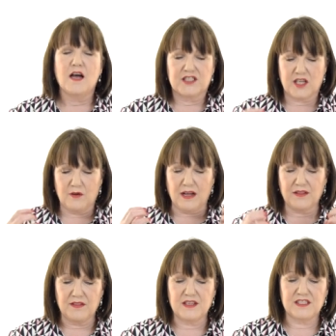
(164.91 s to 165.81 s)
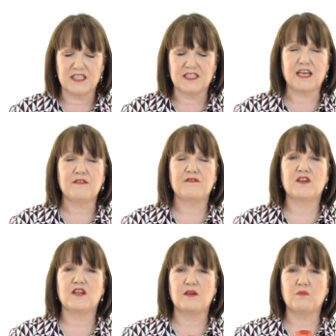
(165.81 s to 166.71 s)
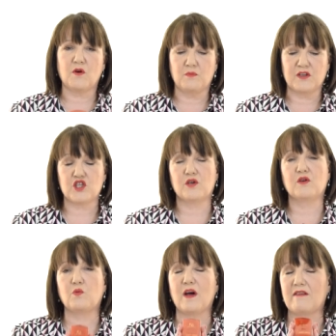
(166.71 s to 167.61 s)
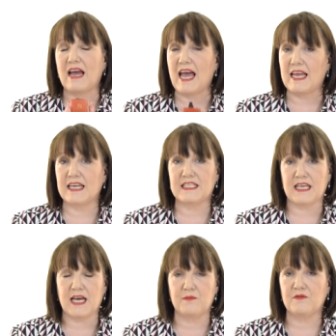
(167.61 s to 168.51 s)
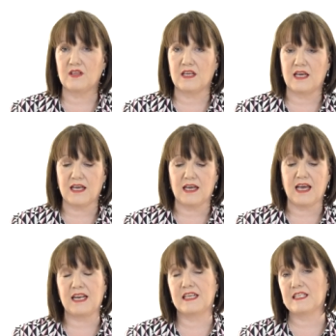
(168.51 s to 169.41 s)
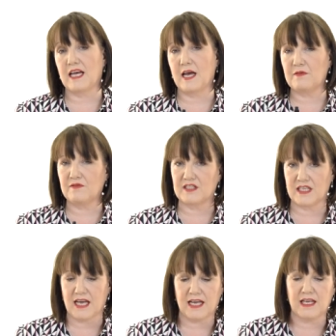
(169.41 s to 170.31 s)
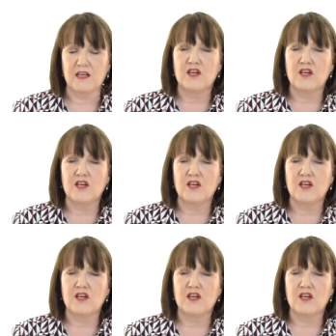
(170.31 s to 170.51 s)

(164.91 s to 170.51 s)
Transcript: So I think this is definitely one which you could wear at any time of the year, any time of the day.